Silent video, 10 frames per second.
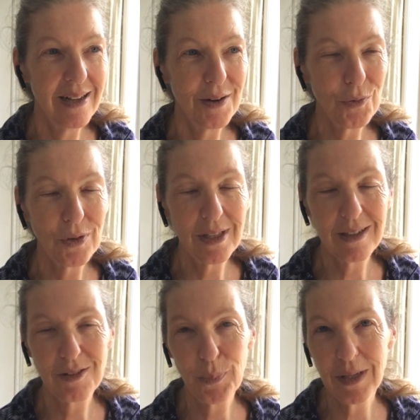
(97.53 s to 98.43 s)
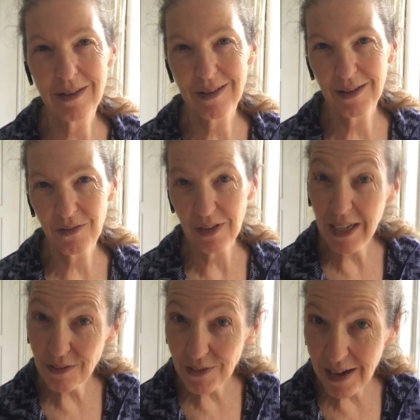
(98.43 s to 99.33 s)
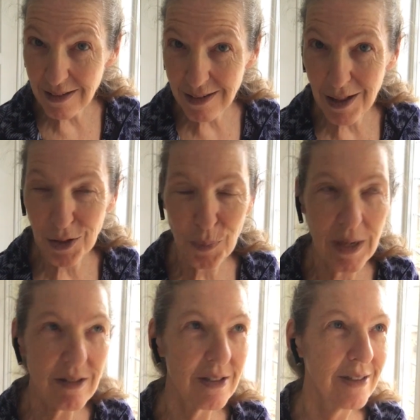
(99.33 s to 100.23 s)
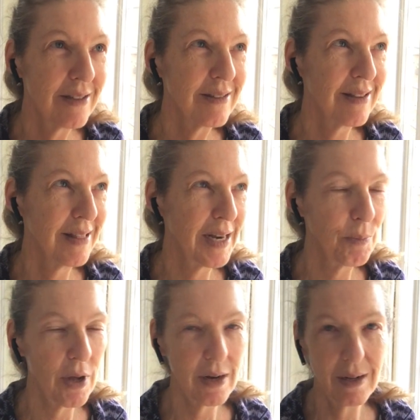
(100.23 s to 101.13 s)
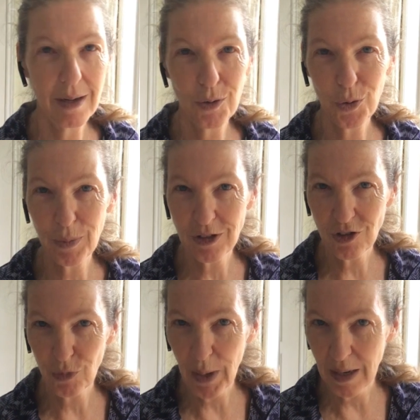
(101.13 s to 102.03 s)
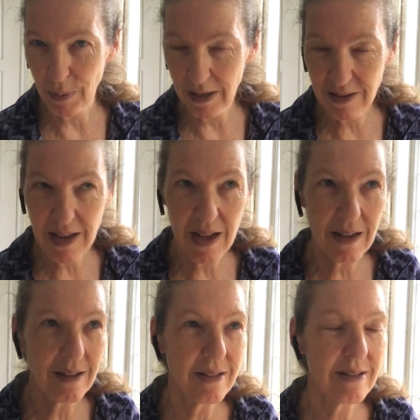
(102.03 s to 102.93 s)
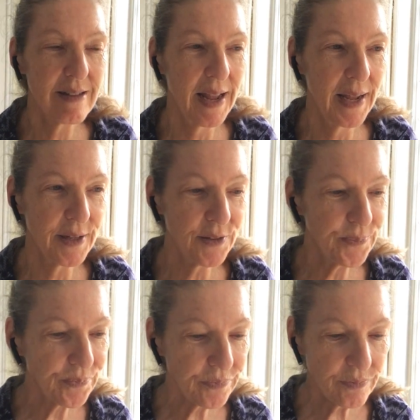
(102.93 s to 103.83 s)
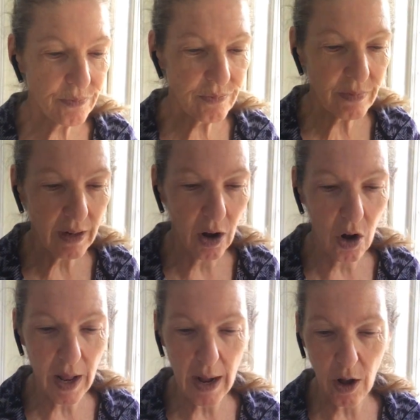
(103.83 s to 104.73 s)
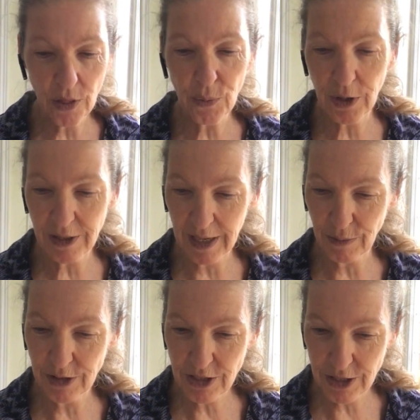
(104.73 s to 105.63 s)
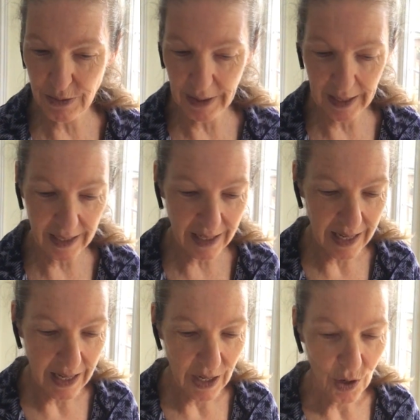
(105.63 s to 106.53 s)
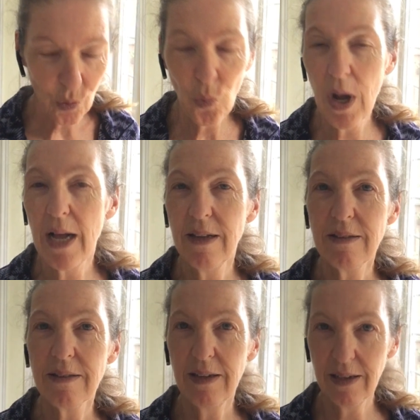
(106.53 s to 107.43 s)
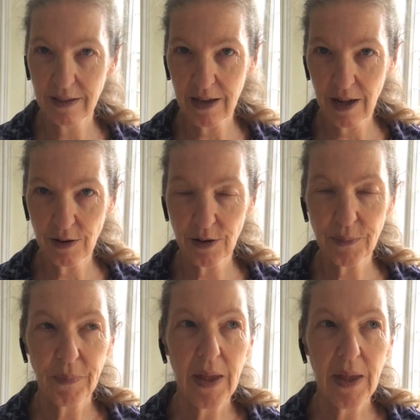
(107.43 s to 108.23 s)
really expensive light fast colored pencils, and then I bought a whole bunch of pan pastels, and all the work that I was doing was in color.